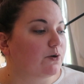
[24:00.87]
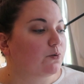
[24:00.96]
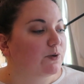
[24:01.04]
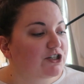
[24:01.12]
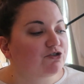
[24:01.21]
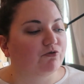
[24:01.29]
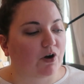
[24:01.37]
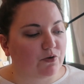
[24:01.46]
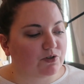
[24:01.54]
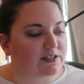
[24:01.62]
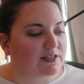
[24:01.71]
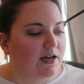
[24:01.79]
The Witch
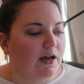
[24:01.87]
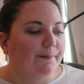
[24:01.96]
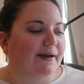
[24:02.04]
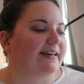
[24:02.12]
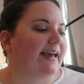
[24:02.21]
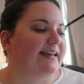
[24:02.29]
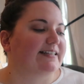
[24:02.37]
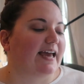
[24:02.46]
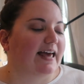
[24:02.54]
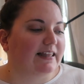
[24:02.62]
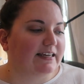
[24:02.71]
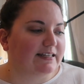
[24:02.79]
Roads by Kate
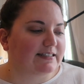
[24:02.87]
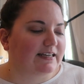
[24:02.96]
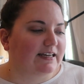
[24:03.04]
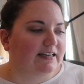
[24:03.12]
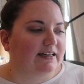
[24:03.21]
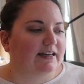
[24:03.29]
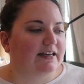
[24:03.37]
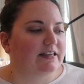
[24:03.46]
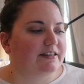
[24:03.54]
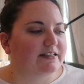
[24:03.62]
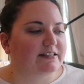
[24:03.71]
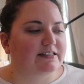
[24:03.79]
Elliott.
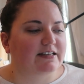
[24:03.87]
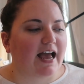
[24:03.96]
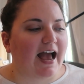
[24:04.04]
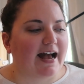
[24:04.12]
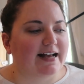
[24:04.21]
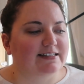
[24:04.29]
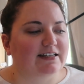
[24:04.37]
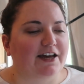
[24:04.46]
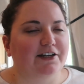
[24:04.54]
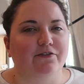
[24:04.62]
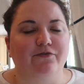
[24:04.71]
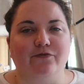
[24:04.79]
This has
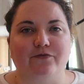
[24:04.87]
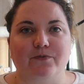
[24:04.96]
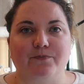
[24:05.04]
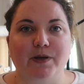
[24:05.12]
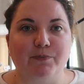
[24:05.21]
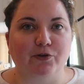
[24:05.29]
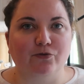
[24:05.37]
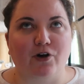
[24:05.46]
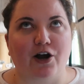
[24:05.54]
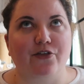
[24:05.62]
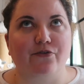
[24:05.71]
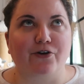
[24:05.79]
kind of people who
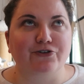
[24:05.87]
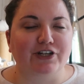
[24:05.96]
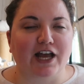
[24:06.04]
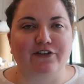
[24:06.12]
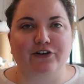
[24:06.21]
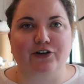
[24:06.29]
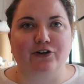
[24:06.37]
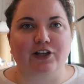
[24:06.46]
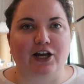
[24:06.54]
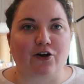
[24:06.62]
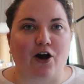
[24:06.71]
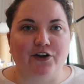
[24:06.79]
are thrown together
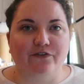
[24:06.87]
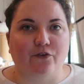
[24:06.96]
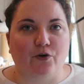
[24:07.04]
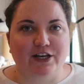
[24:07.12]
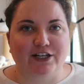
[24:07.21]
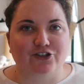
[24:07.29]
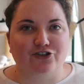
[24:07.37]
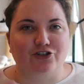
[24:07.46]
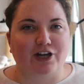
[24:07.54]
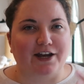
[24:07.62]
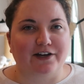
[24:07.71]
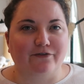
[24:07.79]
like on a
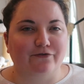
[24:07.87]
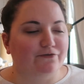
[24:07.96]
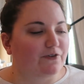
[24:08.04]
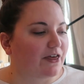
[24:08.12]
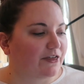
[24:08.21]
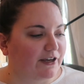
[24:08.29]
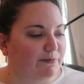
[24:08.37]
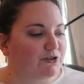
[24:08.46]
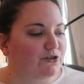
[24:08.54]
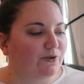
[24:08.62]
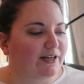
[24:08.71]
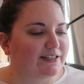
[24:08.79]
voyage kind of
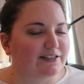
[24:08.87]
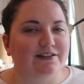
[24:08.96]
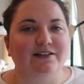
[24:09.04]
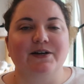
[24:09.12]
theme to it,